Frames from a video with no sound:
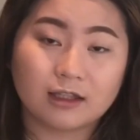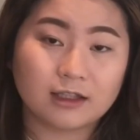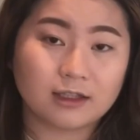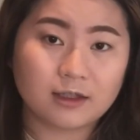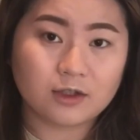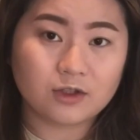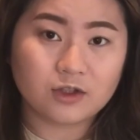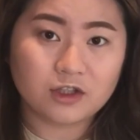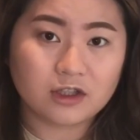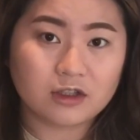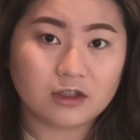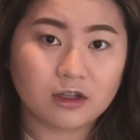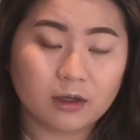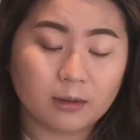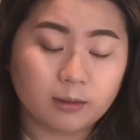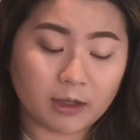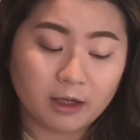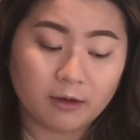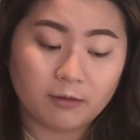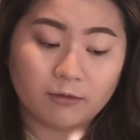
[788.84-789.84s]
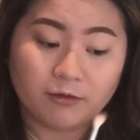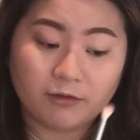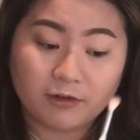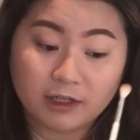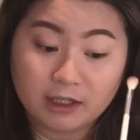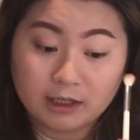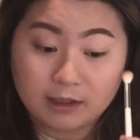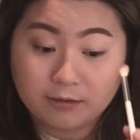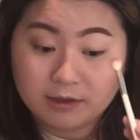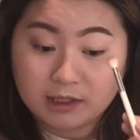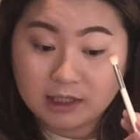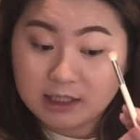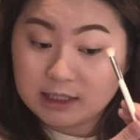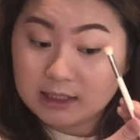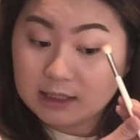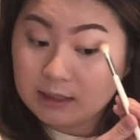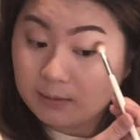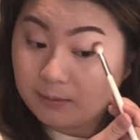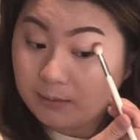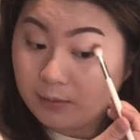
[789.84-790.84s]
This is just gonna be a really, really
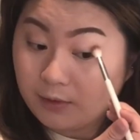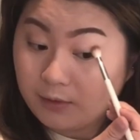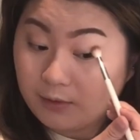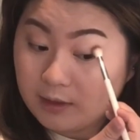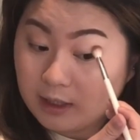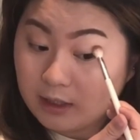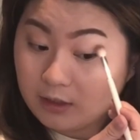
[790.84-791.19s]
simple